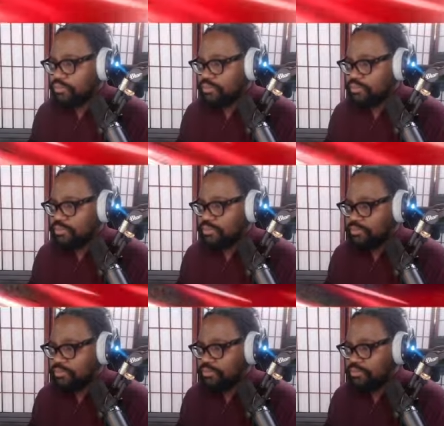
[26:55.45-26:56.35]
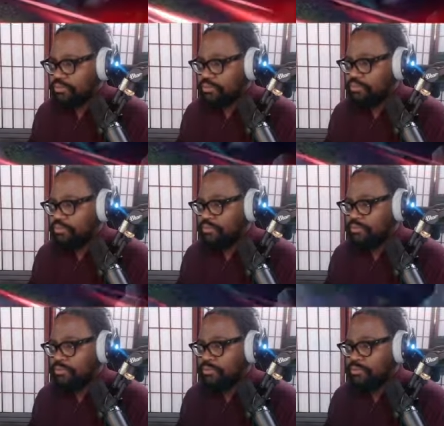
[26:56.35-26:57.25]

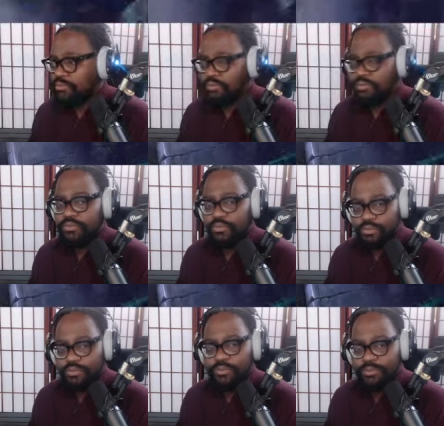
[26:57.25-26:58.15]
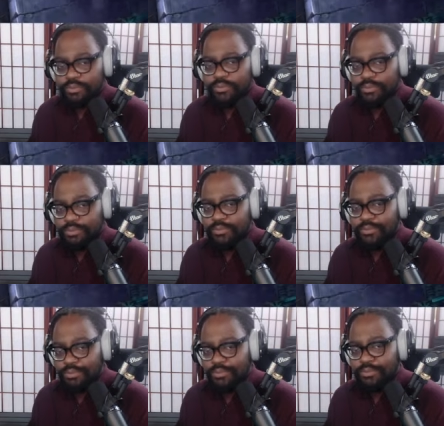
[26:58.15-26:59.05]

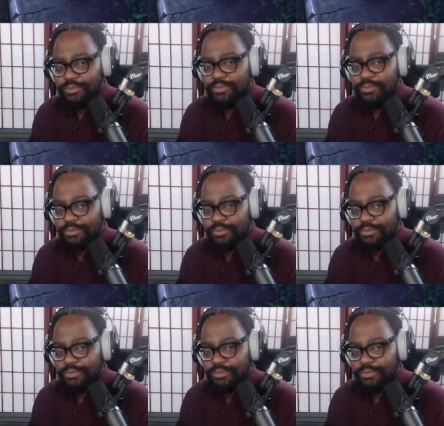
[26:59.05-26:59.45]
(silence)